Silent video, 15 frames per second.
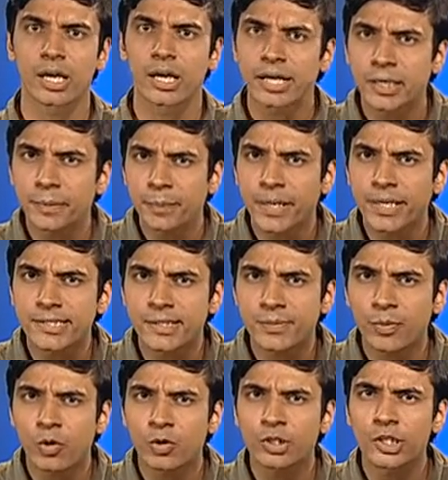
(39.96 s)
depends
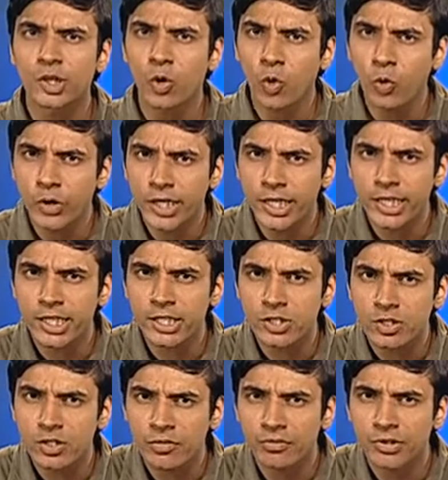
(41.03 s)
upon the
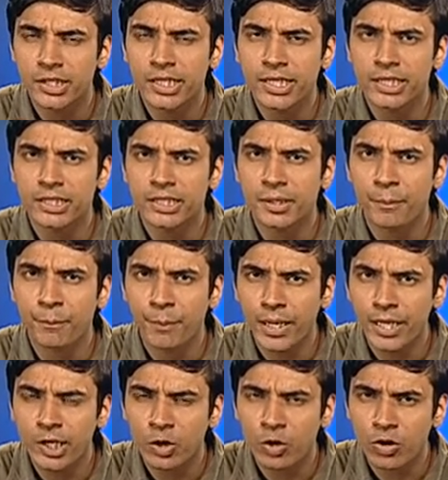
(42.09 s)
orientation of that
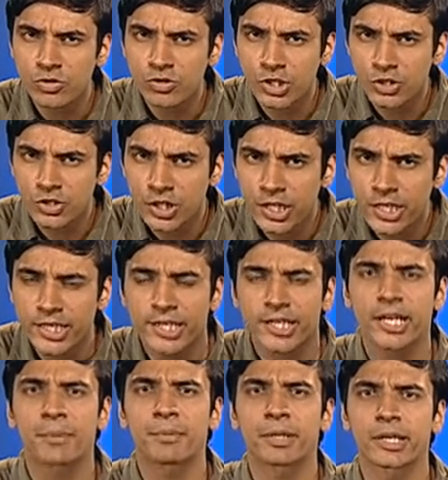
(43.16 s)
planar cross section area
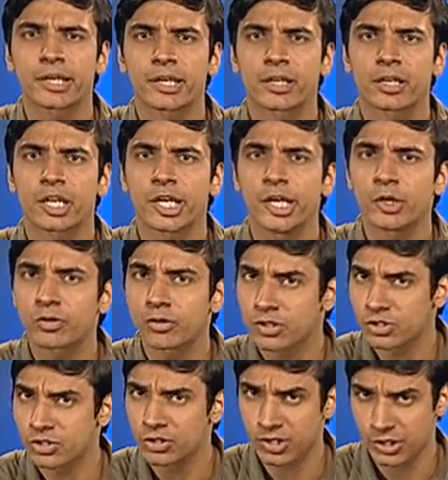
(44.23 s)
that I am taking into
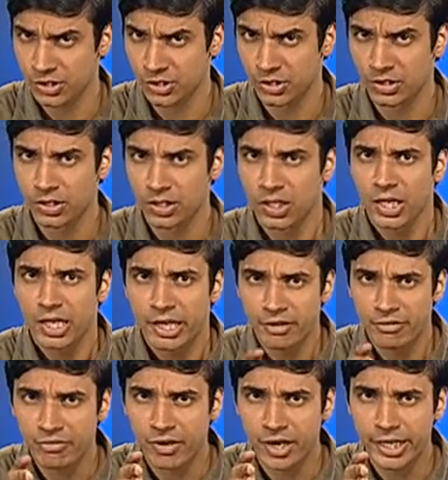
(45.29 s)
consideration.
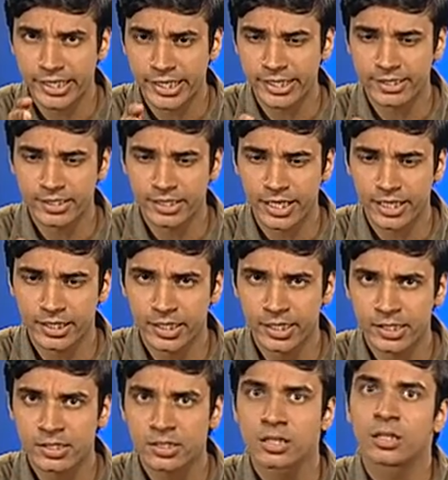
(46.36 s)
If I tilt it like
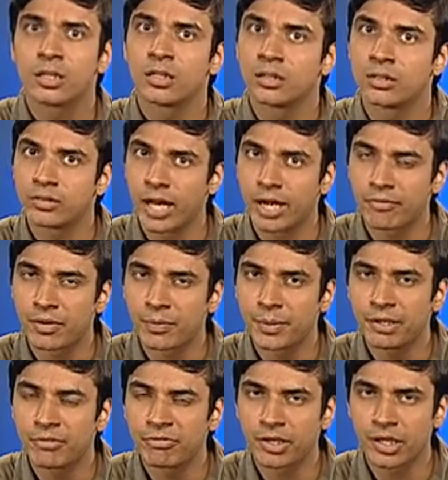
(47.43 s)
this, that will be
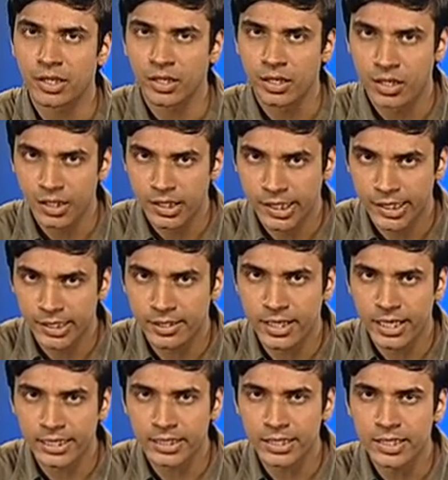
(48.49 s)
different. Tilt it
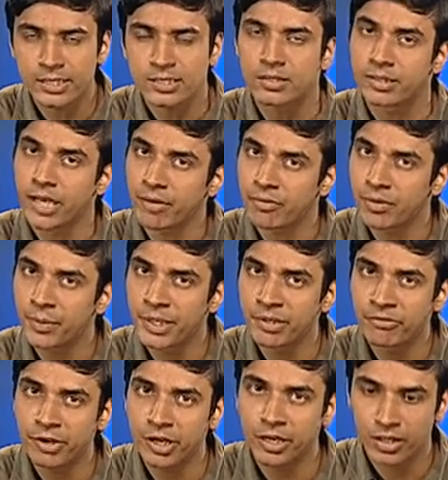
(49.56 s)
like this, that will be
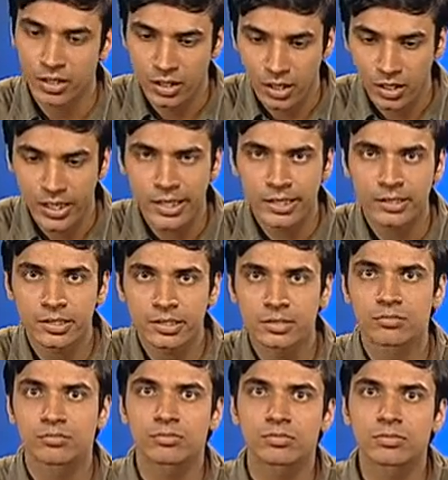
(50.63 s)
different. Like this,
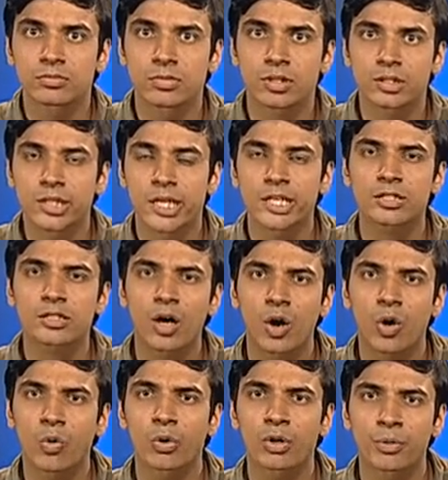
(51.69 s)
the things are
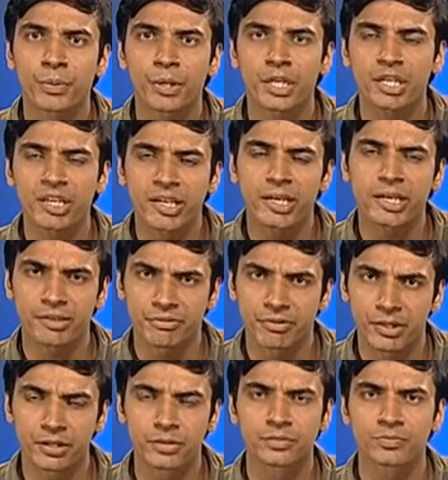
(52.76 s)
going to be really different.